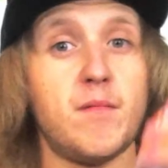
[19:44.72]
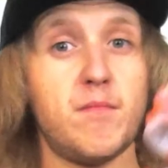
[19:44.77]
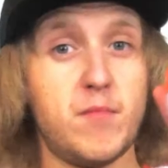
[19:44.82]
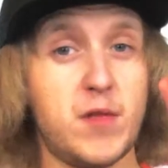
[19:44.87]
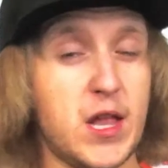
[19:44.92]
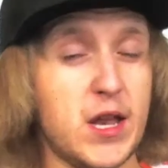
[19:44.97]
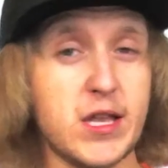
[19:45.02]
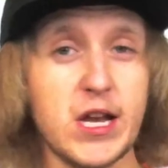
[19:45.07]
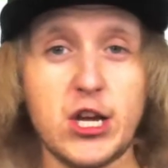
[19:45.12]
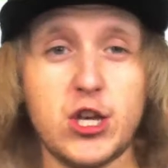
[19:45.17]

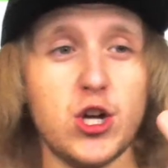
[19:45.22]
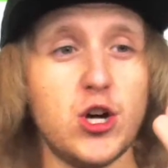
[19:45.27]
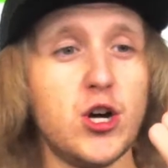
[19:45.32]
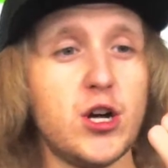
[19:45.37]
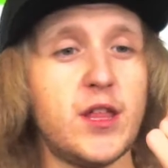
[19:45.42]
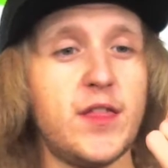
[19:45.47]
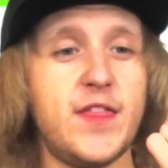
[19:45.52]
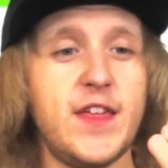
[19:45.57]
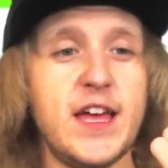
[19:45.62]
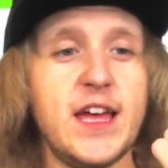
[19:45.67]
since I
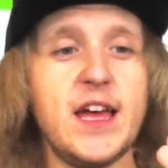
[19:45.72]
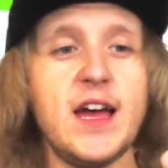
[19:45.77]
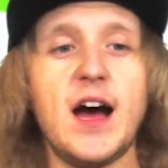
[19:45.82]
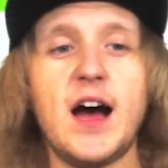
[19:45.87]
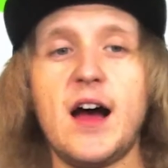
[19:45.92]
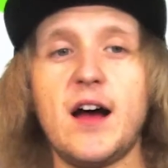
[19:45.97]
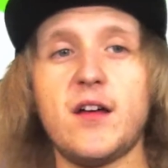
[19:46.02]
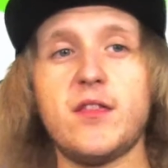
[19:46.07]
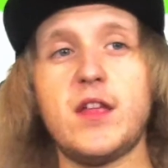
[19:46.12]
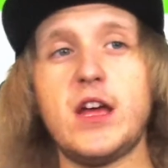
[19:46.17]
took
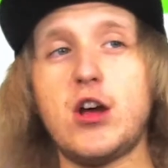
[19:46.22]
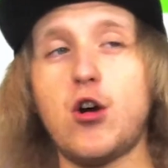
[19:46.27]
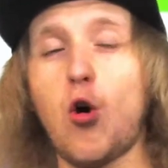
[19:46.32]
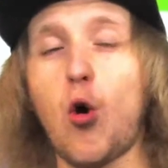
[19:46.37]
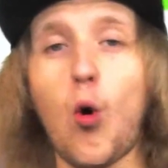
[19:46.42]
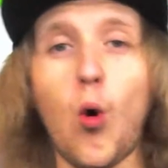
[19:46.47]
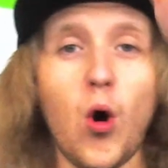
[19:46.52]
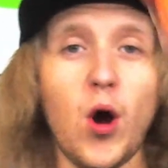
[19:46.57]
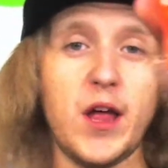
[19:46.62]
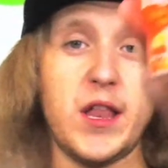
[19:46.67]
the
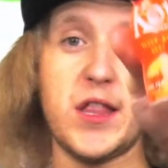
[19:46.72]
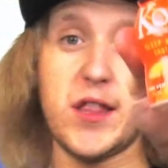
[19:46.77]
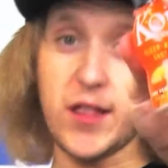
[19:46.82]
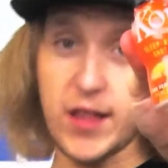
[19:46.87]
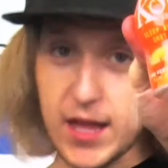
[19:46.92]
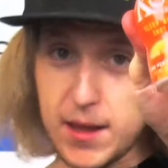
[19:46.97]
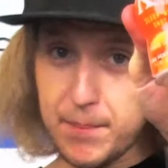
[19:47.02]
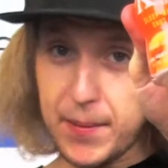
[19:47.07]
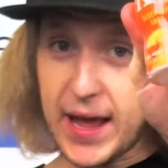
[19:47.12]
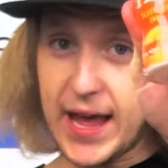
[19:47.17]
Koi
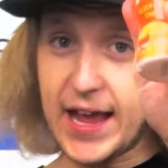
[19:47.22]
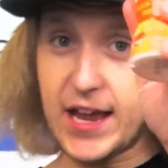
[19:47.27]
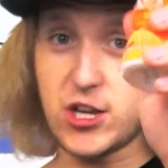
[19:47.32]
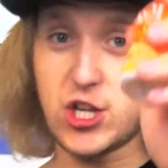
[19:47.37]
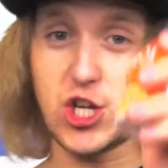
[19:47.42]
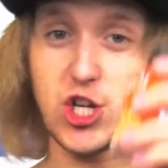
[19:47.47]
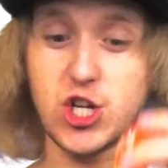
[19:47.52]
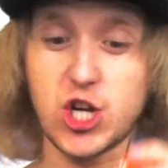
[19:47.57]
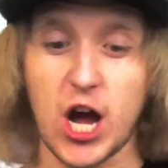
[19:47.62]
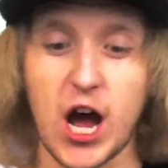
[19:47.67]
Sleep Aid
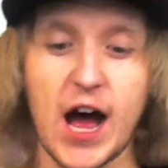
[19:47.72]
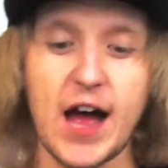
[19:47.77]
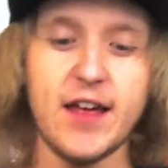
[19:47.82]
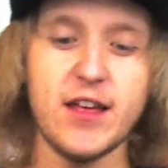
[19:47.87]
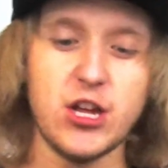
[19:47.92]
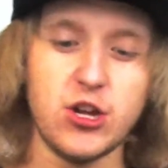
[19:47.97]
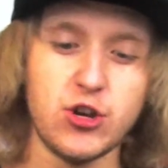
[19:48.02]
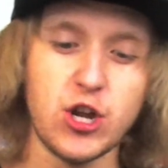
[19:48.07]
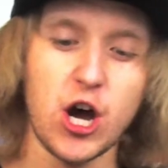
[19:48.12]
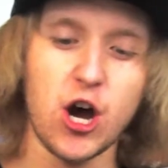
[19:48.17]

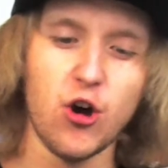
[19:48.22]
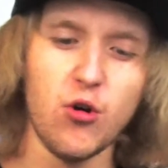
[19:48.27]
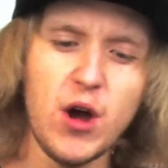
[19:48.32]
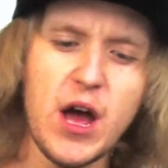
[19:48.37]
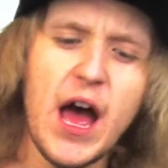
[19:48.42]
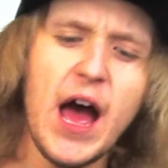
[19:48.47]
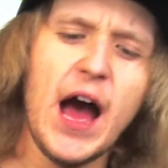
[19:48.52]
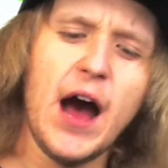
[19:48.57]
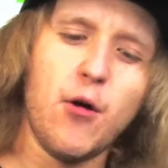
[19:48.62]
Shot, you know,